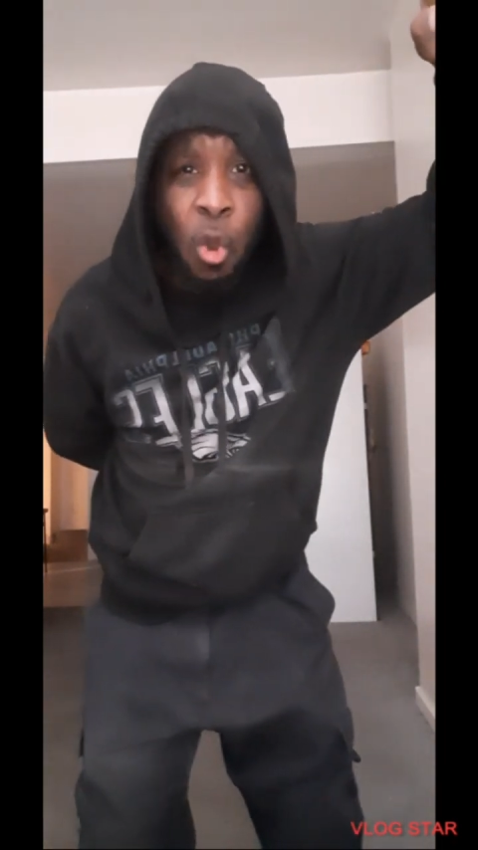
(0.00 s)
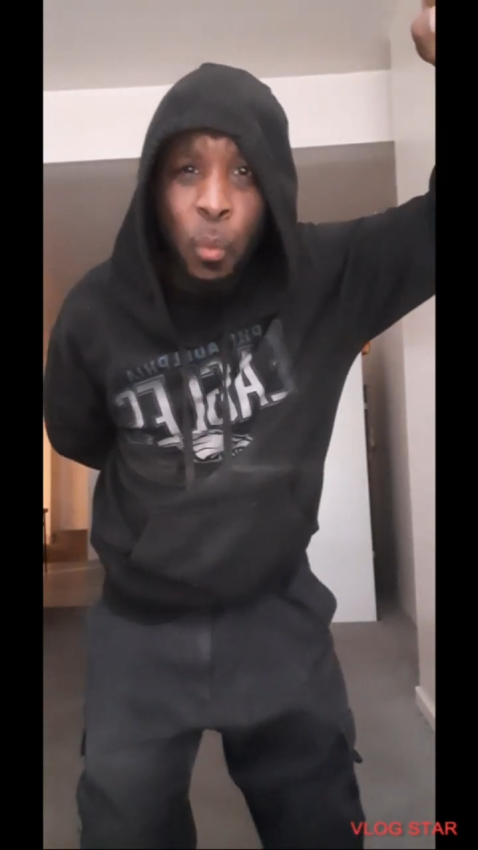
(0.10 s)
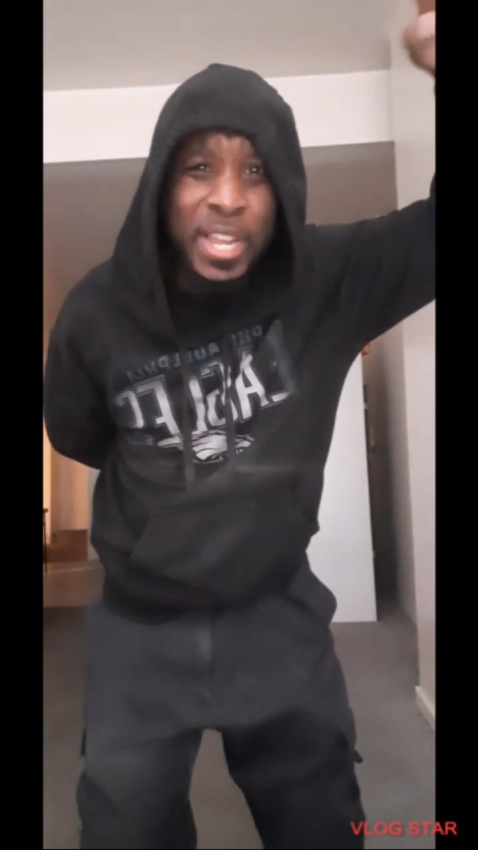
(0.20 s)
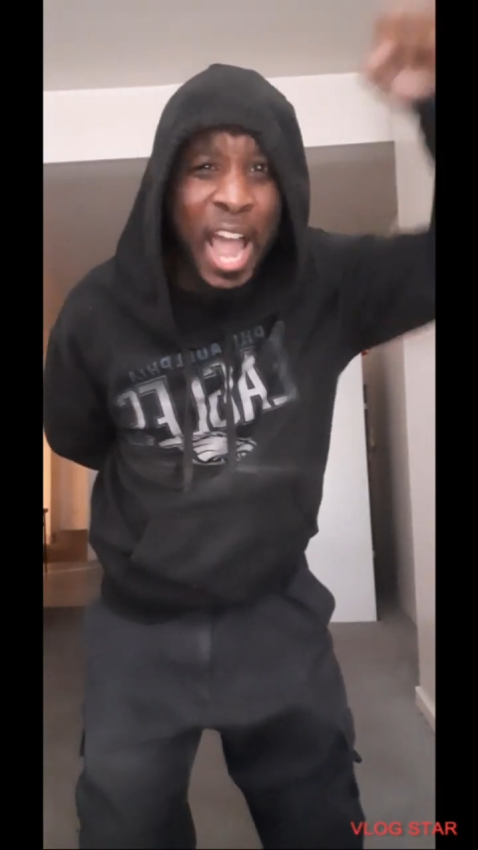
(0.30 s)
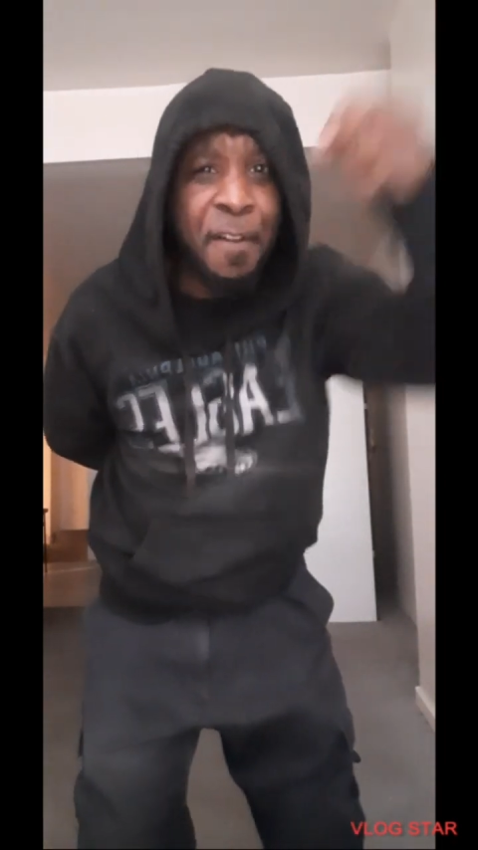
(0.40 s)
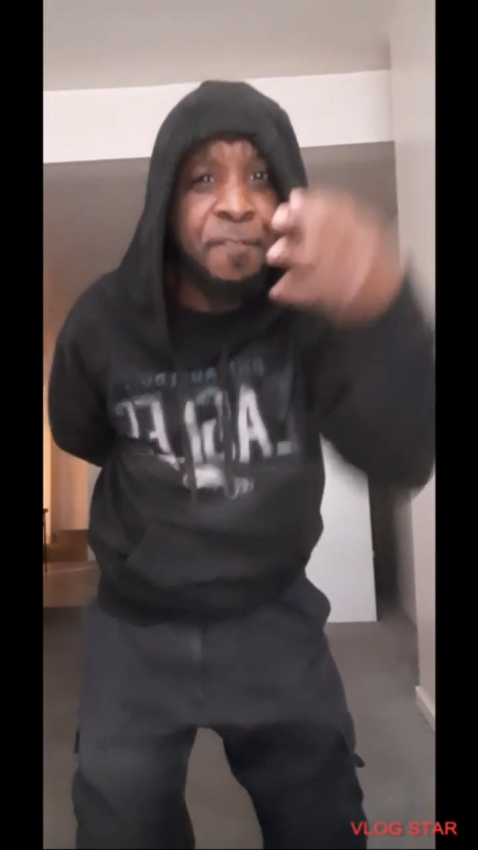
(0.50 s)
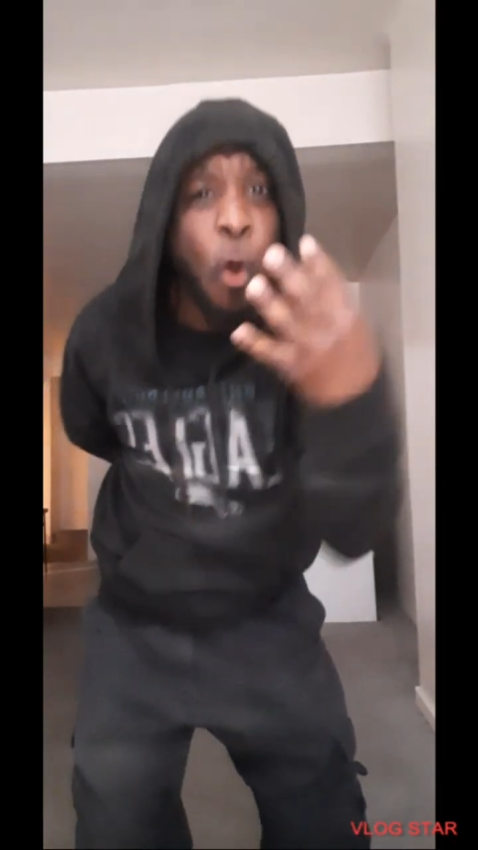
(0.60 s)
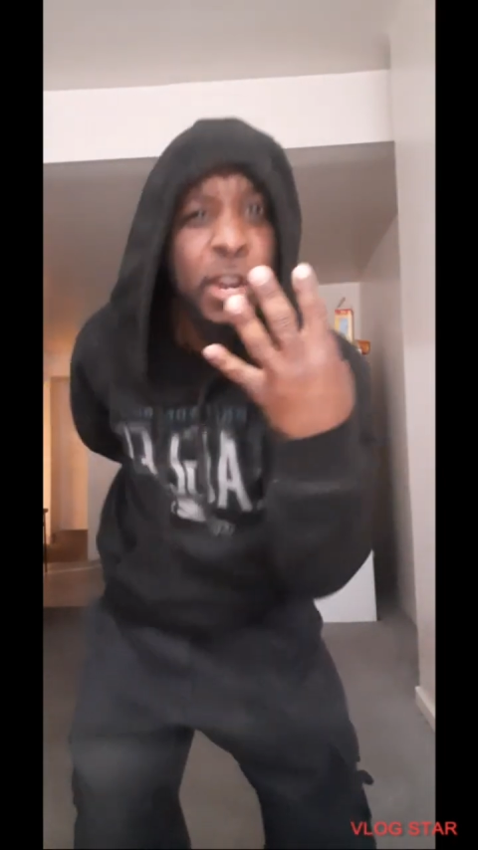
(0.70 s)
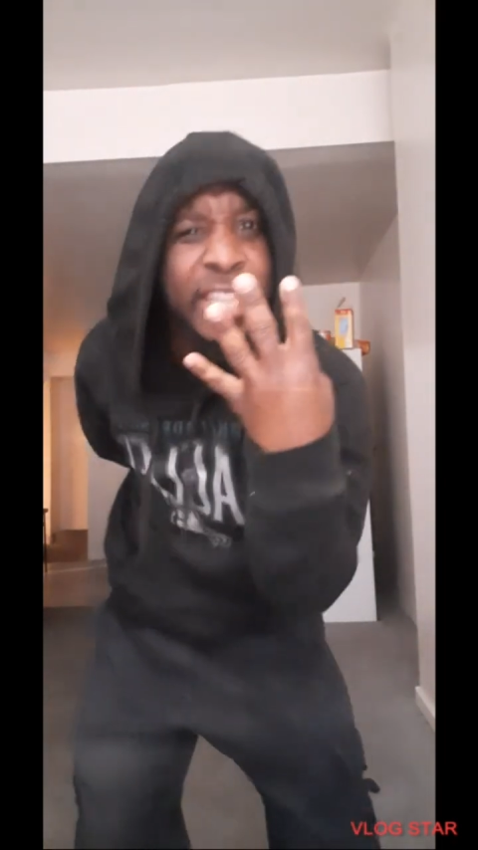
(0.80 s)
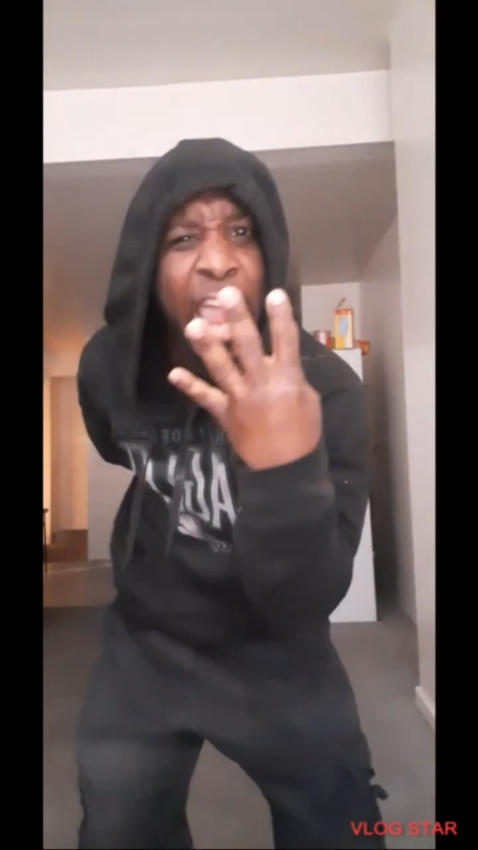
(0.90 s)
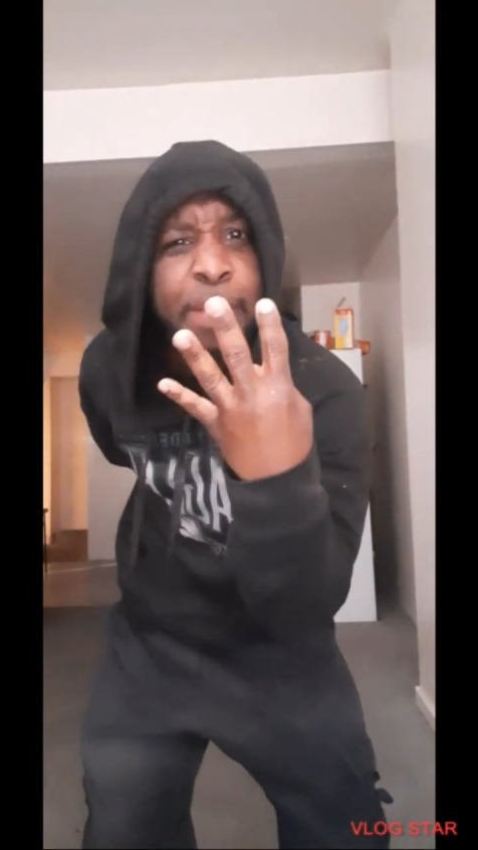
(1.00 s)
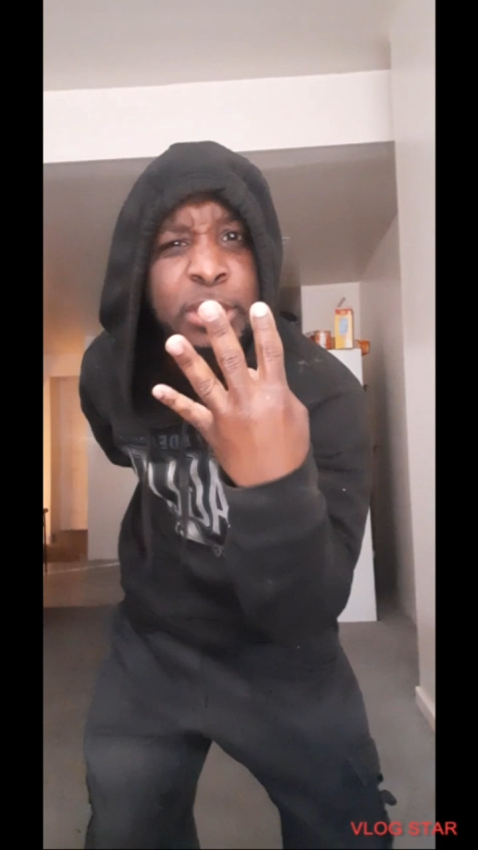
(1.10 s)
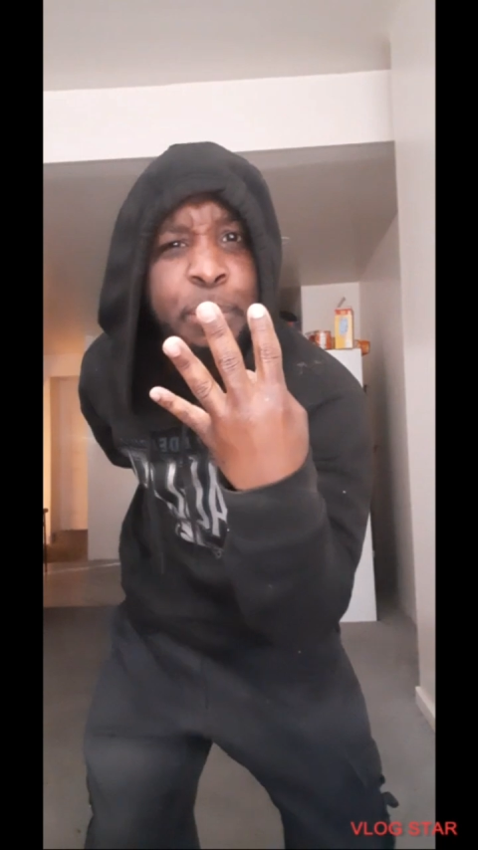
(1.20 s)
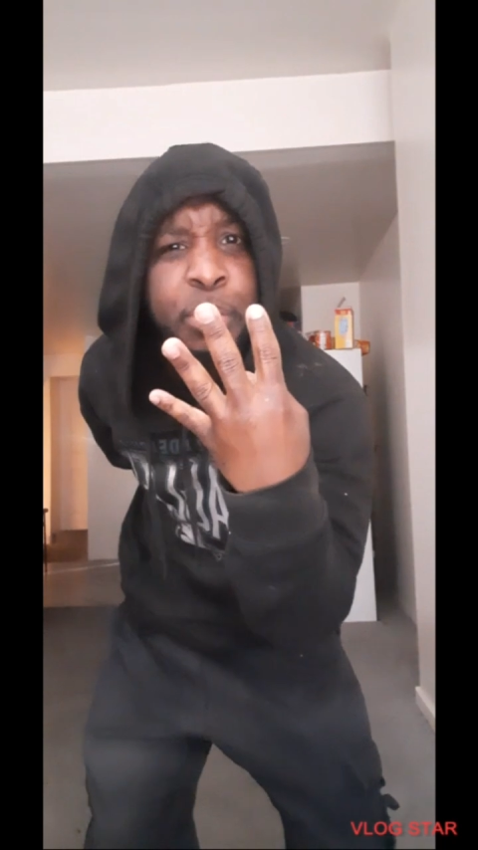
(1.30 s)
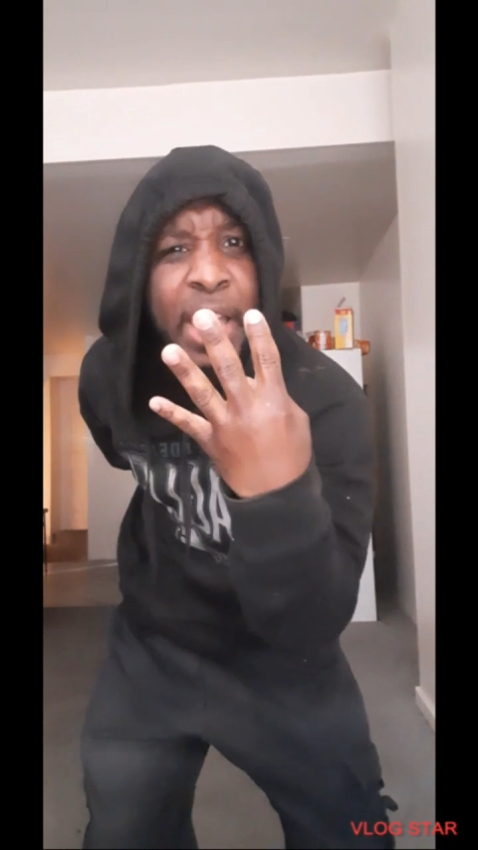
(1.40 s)
We got four
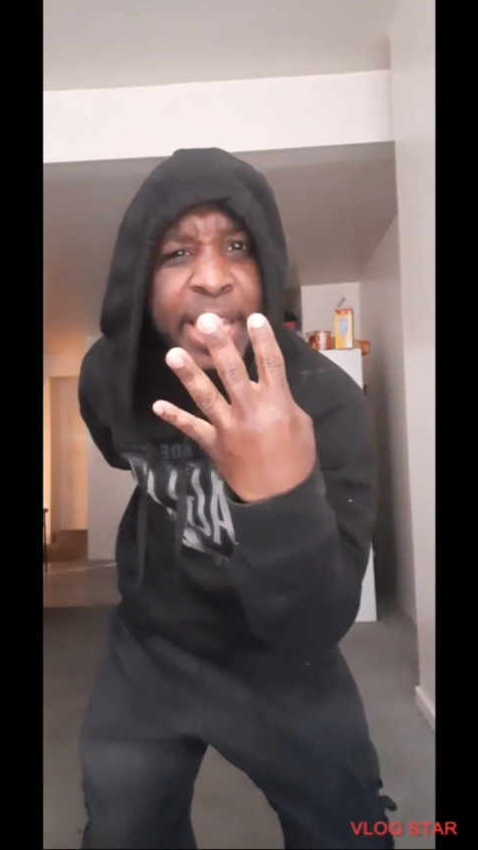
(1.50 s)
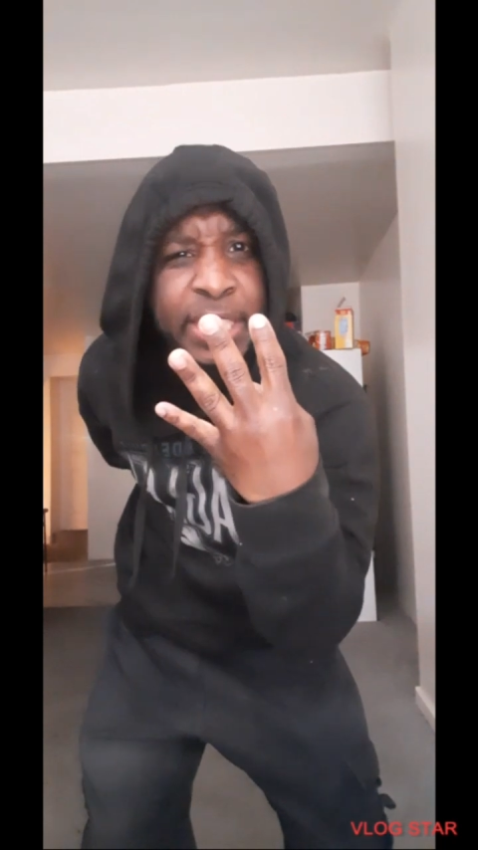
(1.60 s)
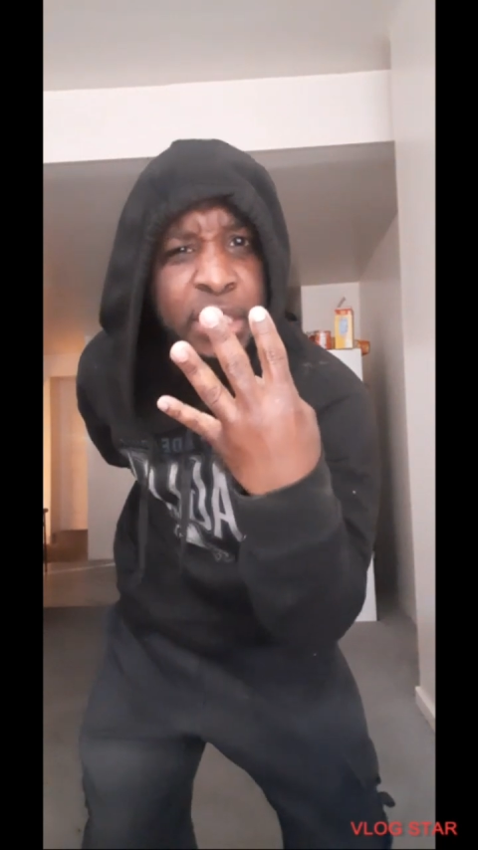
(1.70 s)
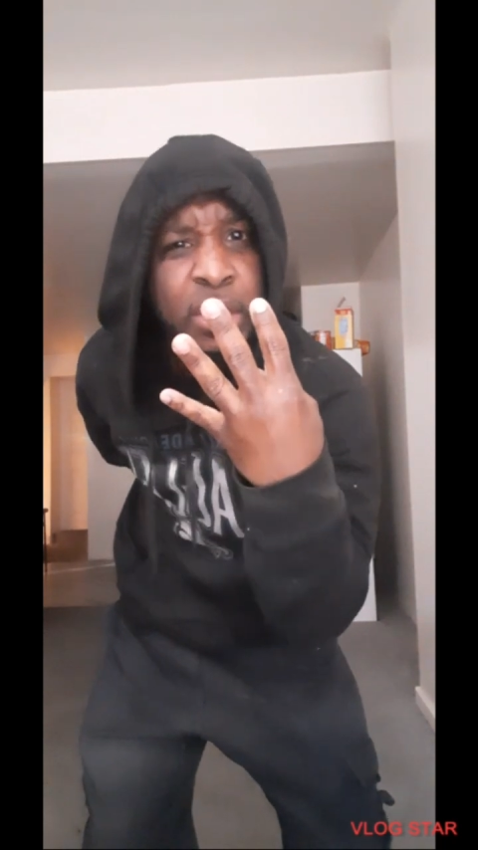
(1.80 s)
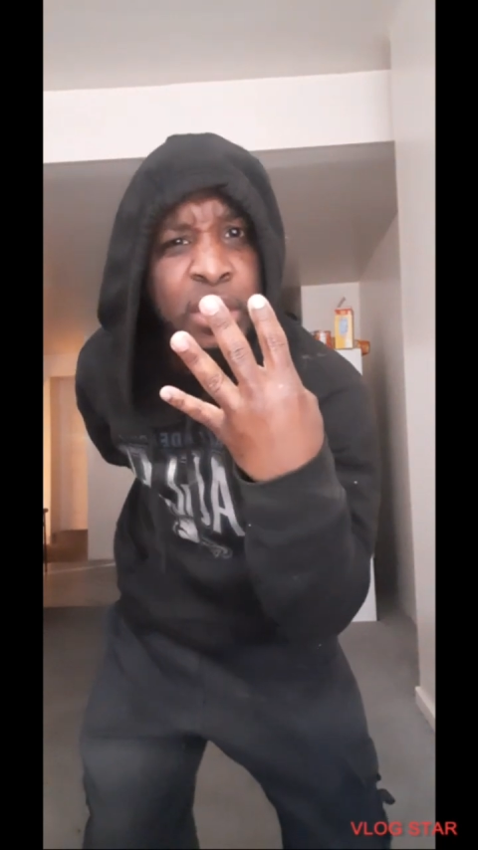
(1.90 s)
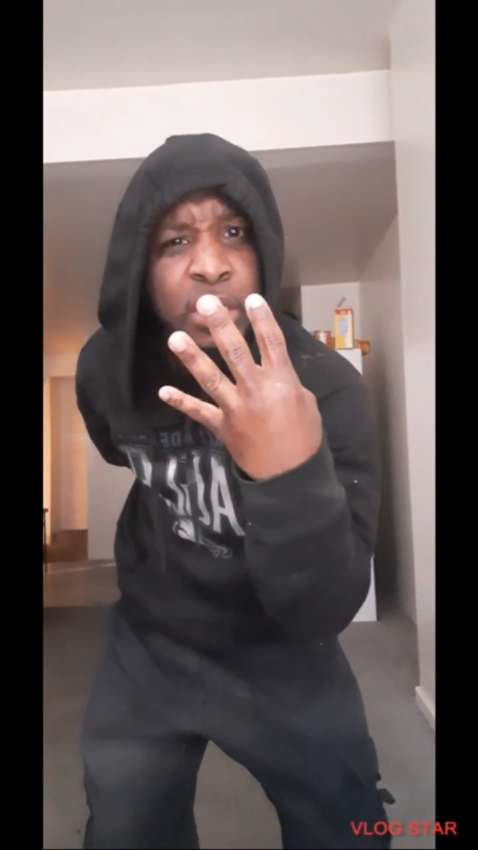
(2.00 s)
games to play.